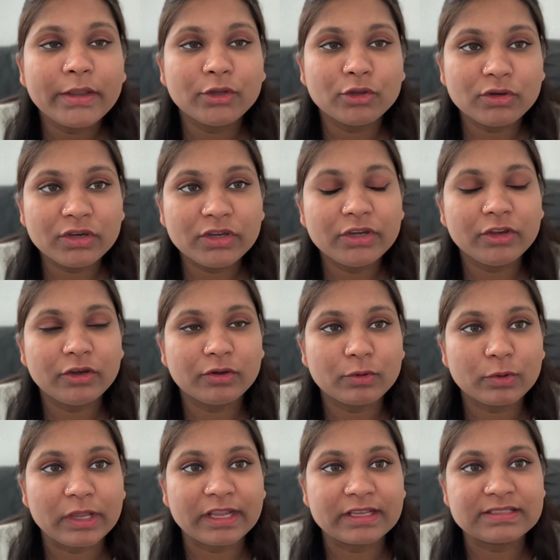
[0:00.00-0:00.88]
you need to
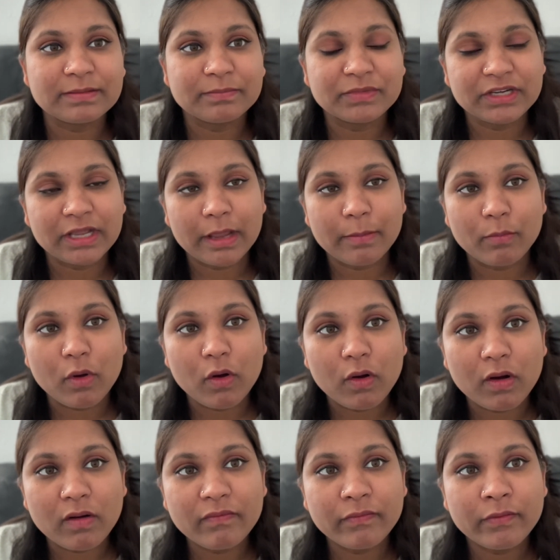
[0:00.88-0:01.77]
take some time
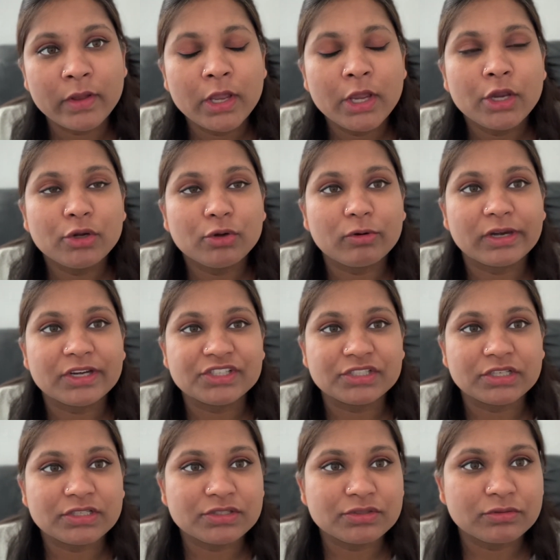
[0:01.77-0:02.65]
off to
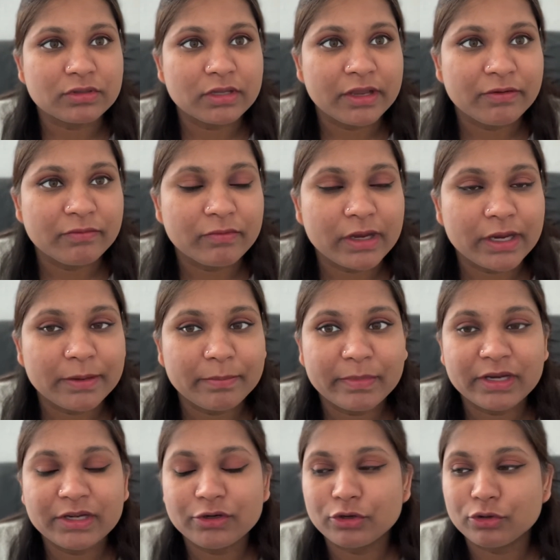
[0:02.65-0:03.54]
adjust to the
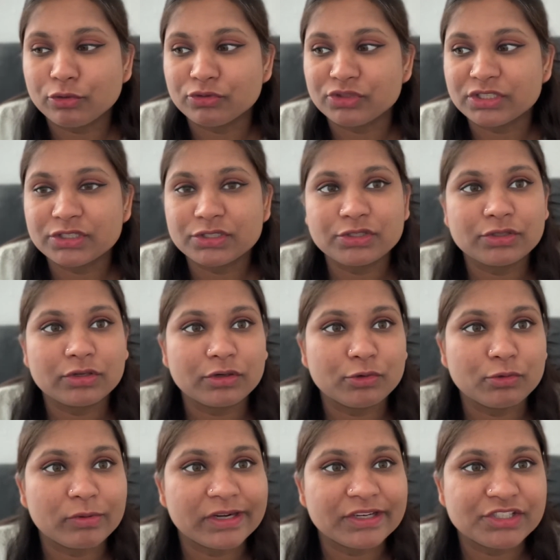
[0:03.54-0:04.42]
environment, to adjust
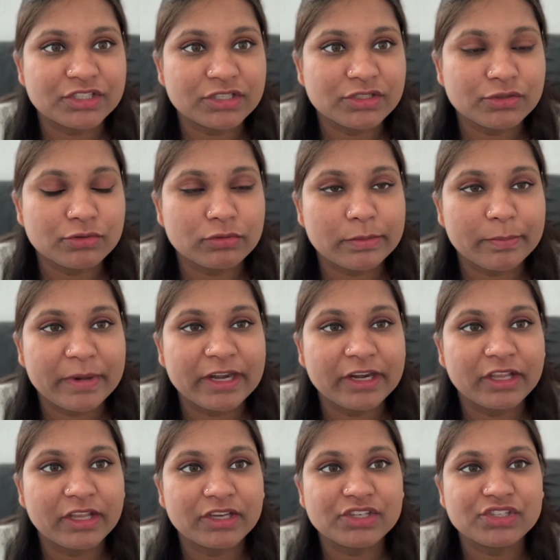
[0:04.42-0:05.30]
to the
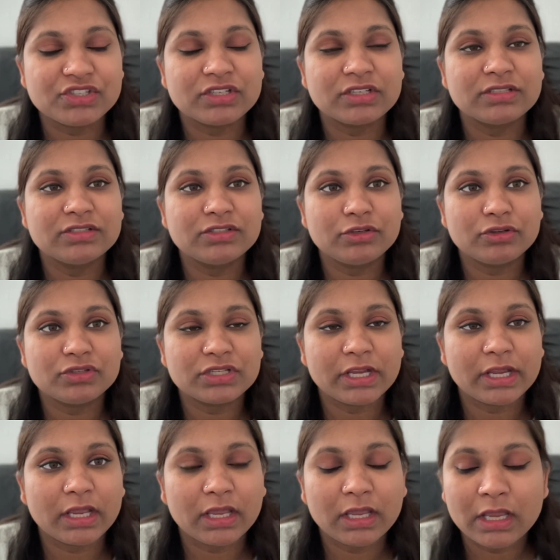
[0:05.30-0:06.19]
medications you're
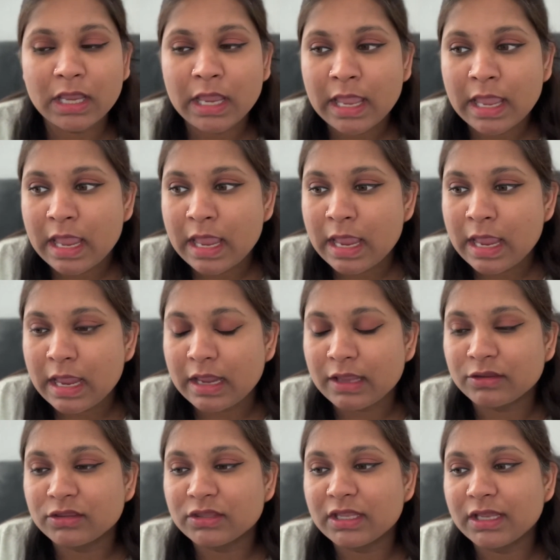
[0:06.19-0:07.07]
taking,
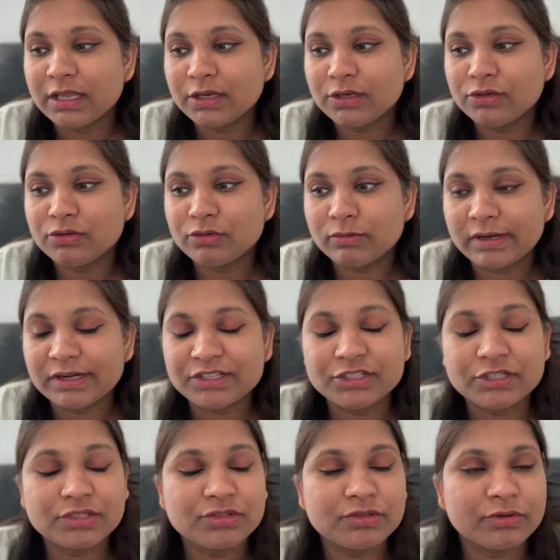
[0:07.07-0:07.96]
and then to
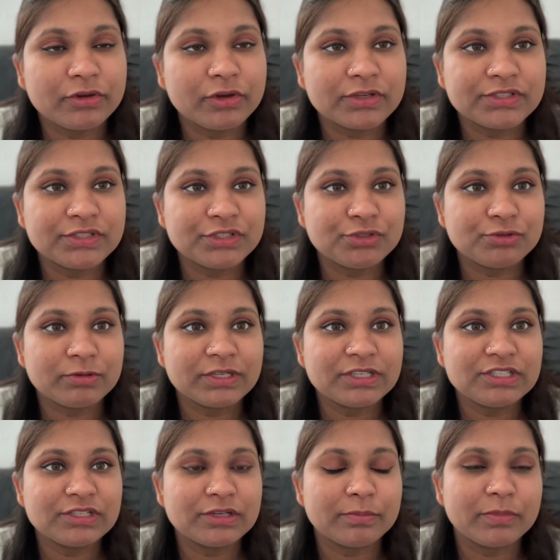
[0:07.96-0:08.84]
adjust to your
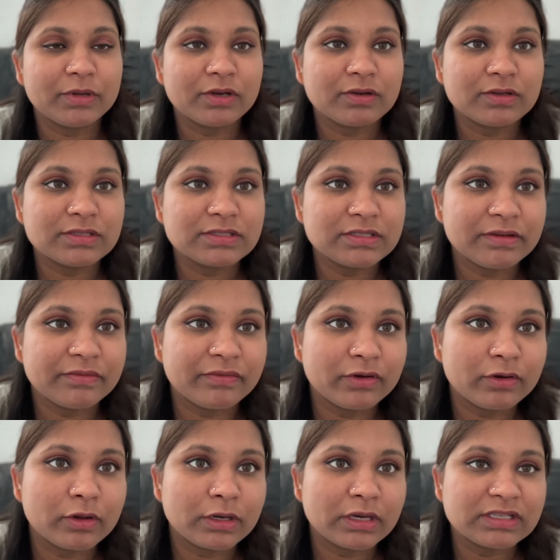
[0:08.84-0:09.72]
situation. Because if
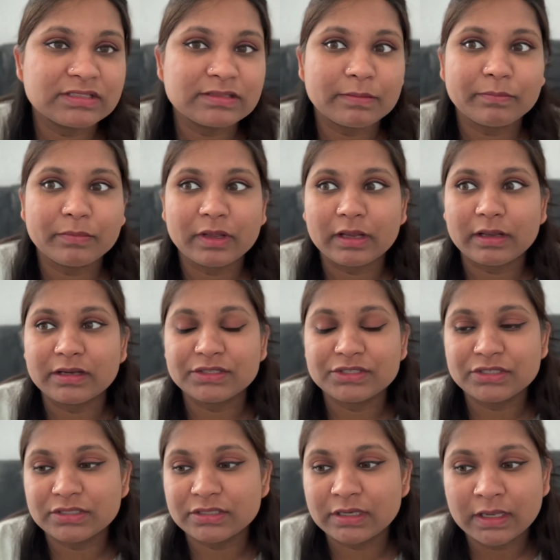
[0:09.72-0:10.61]
you're gonna
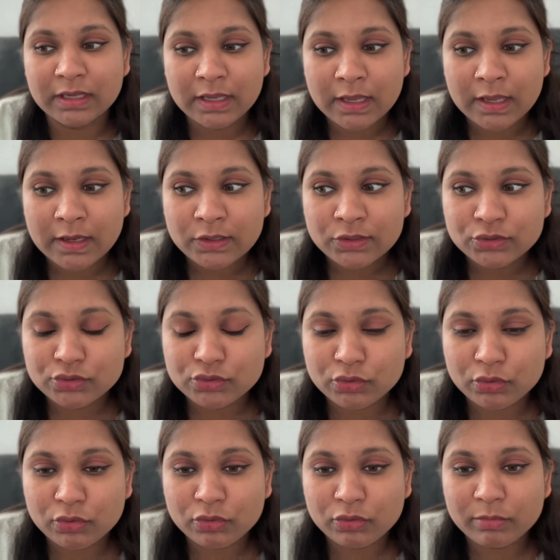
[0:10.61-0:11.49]

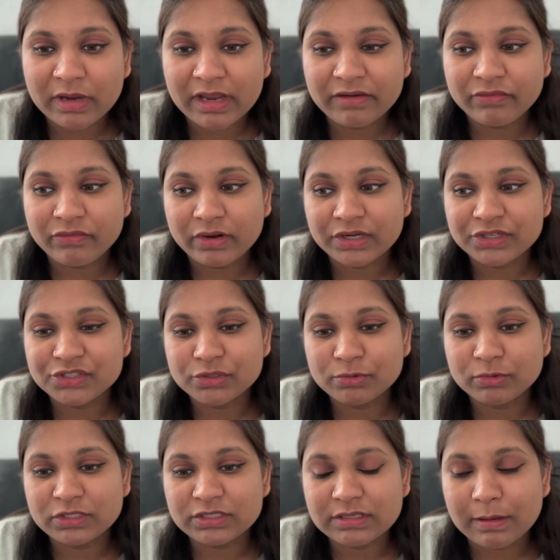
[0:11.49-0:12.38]
so my friend,
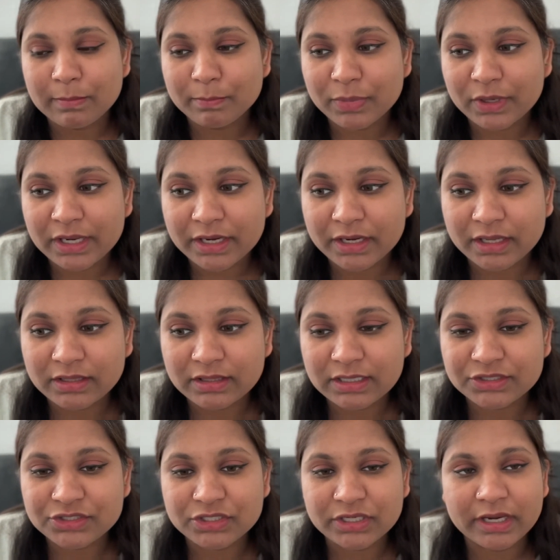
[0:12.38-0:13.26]
she was complaining
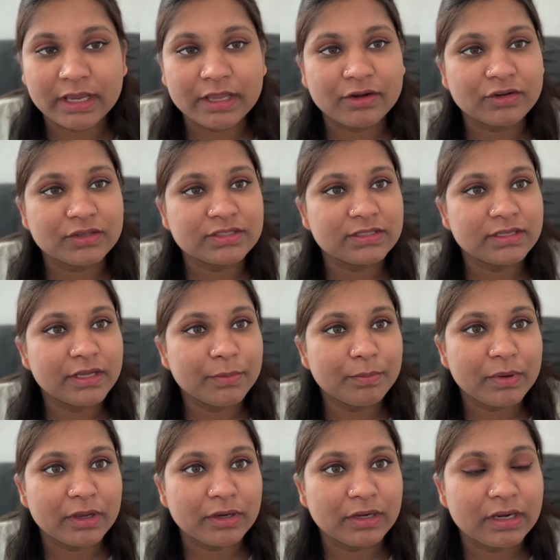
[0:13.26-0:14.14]
that she cannot
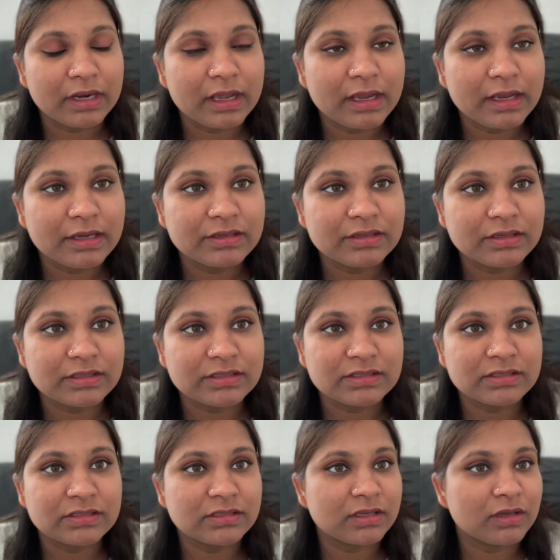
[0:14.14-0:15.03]
sleep at night.
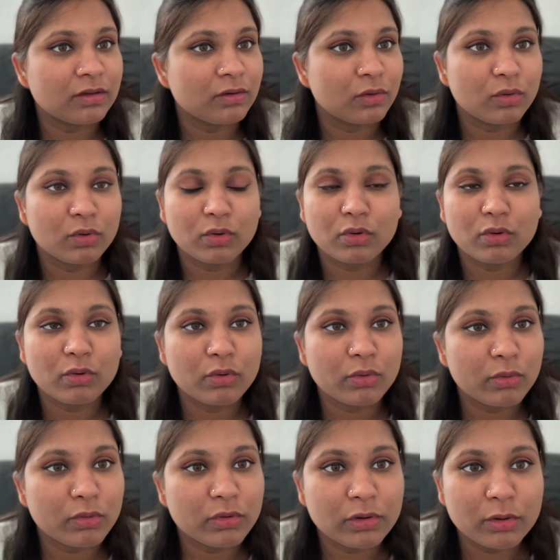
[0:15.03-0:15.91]
It's
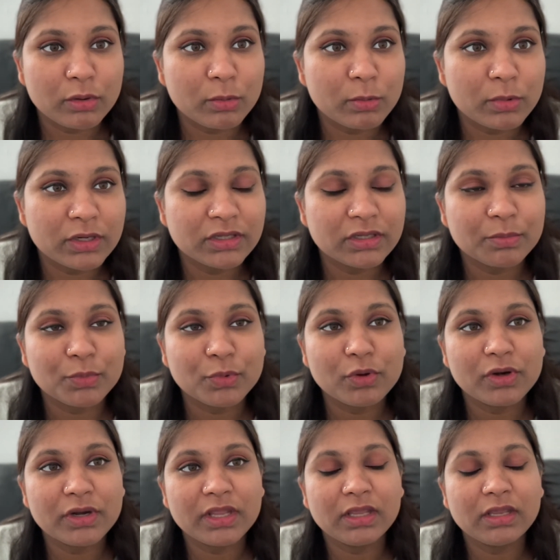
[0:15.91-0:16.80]
all over the
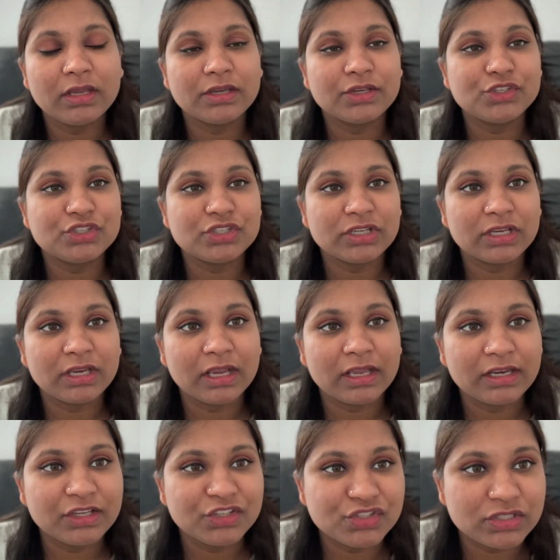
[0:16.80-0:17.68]
body, itching
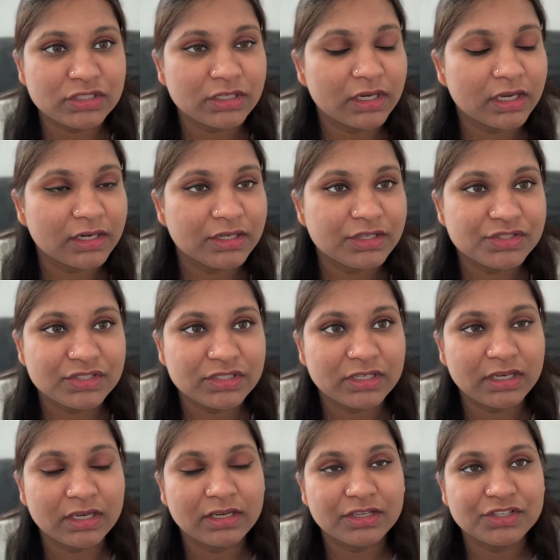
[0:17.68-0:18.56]
and itching and
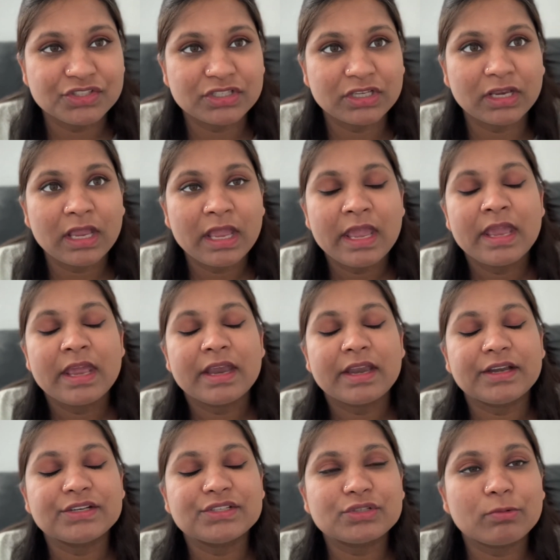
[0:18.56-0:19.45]
itching and itching.
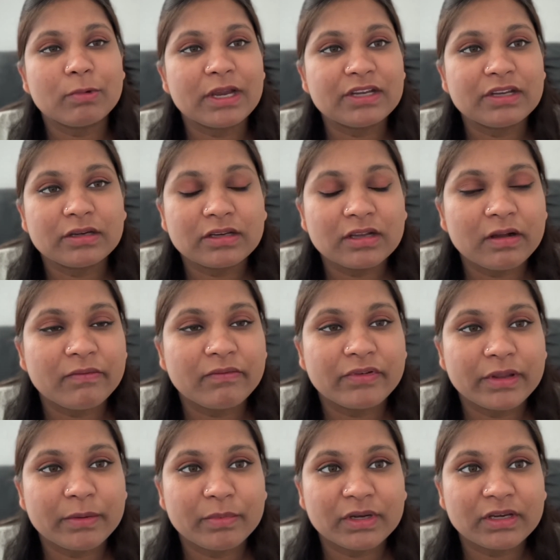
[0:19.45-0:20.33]
It's quite
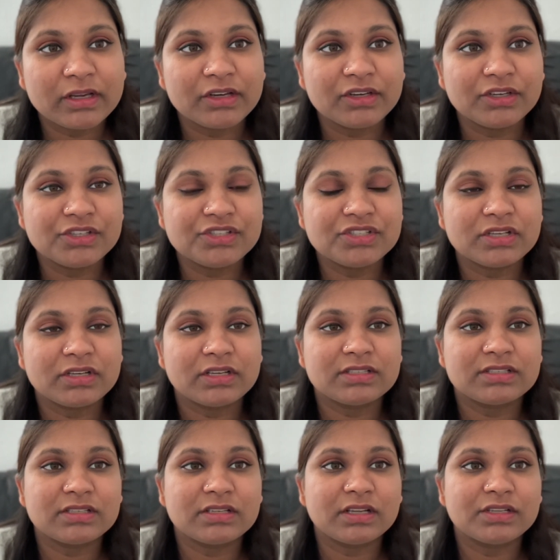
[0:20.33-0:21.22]
uncomfortable condition,
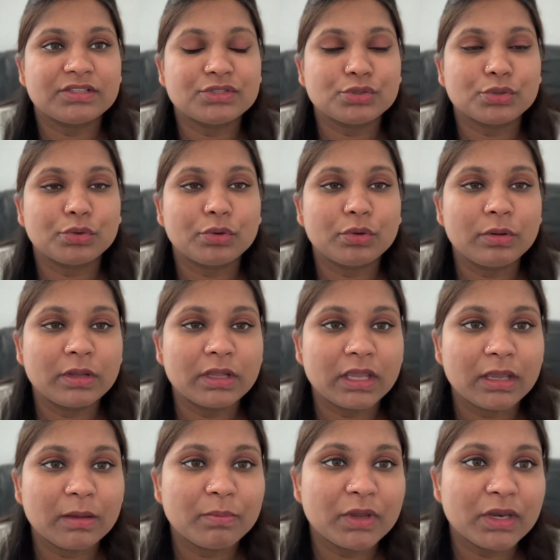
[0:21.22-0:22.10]
isn't it? So
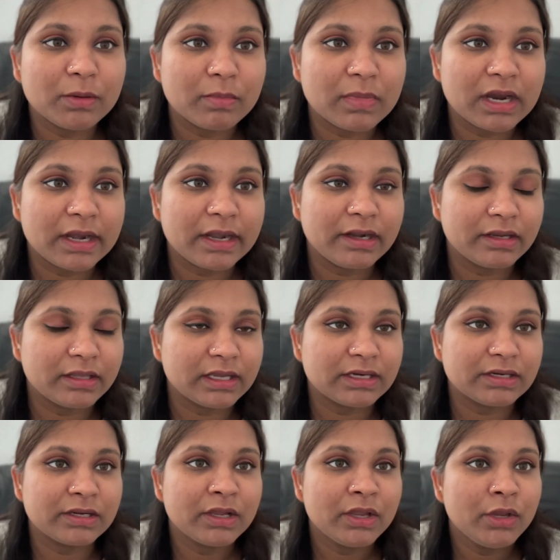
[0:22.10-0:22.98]
keep in mind
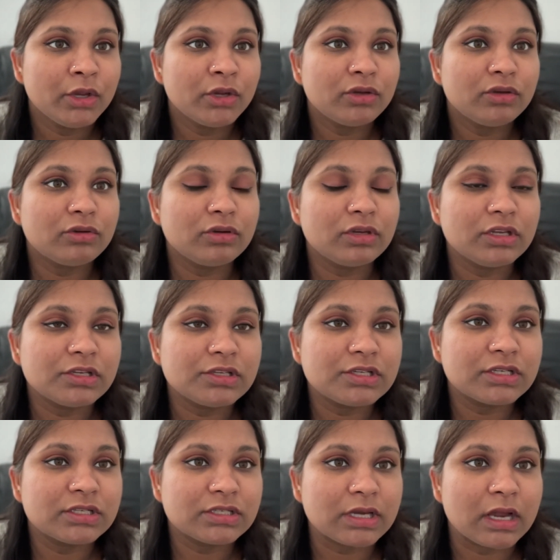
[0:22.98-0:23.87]
that you
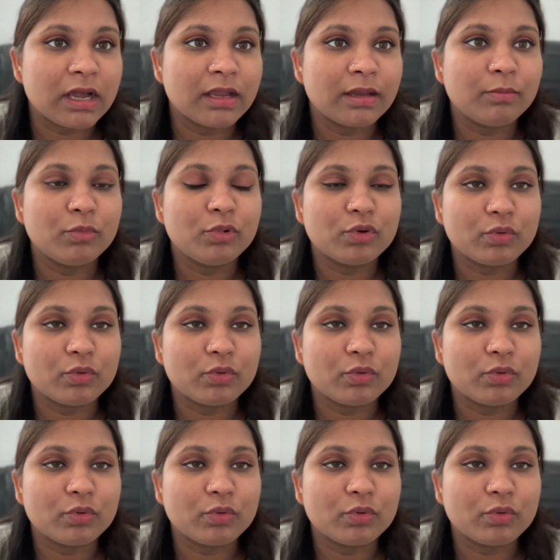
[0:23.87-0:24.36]
need time to